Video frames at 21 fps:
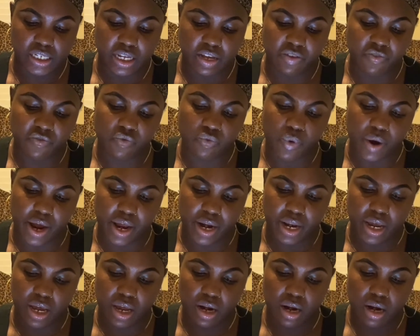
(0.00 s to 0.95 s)
I've read
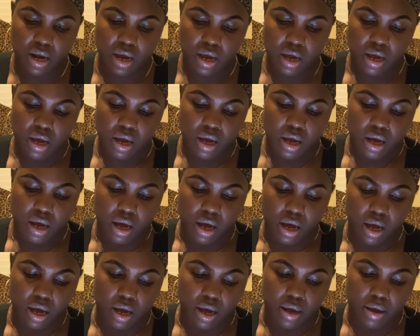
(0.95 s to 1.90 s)
it.
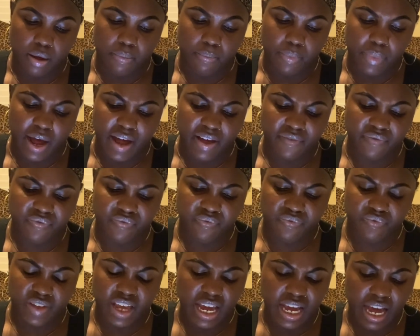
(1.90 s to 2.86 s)
I
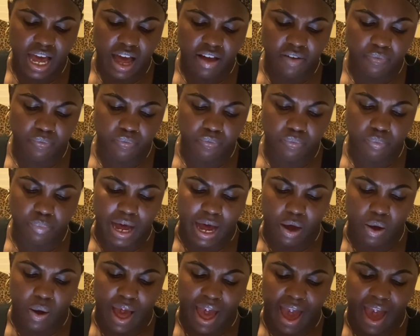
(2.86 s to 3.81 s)
think I'm
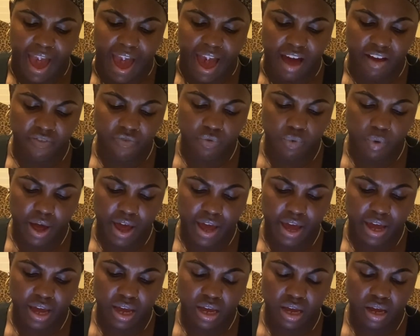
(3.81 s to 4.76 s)
about
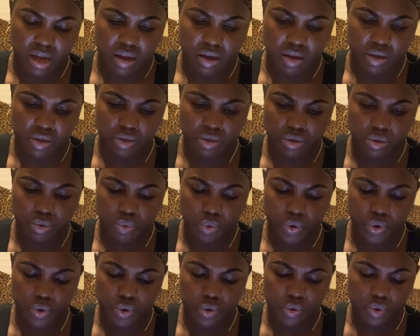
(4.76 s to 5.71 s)
halfway
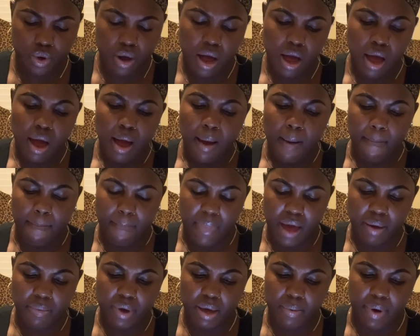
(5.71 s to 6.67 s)
through,
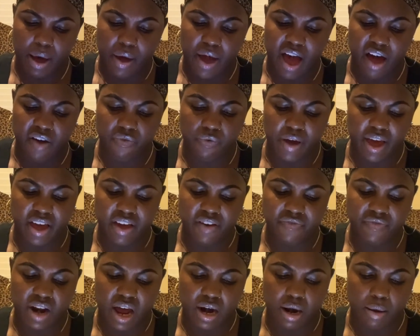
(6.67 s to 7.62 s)
maybe about halfway. If
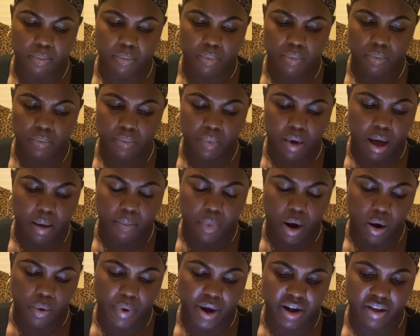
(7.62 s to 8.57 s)
not, I'm
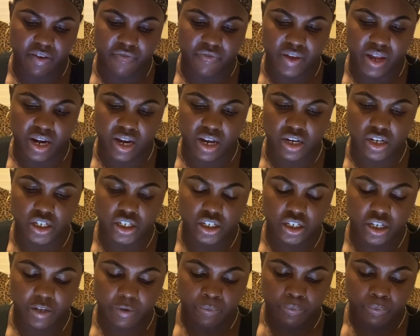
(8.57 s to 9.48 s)
already finished.